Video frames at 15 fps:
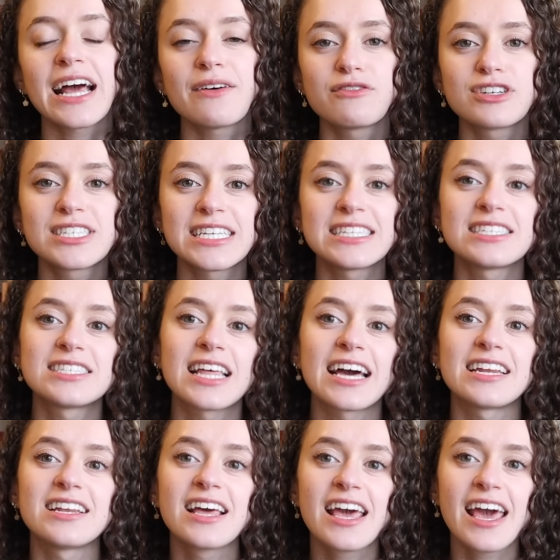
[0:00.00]
ever since
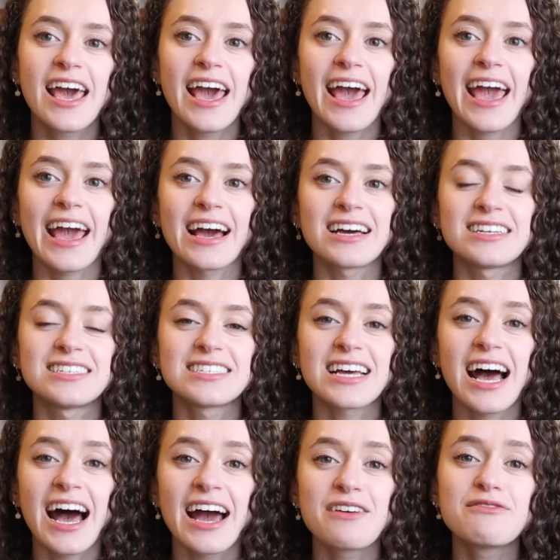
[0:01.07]
then, and I